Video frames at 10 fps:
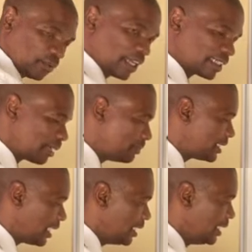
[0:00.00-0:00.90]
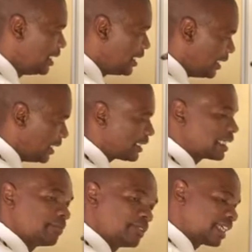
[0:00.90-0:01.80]
one capital letter
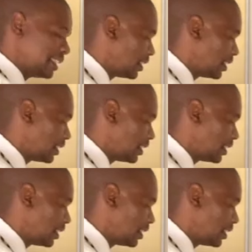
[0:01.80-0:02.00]
represents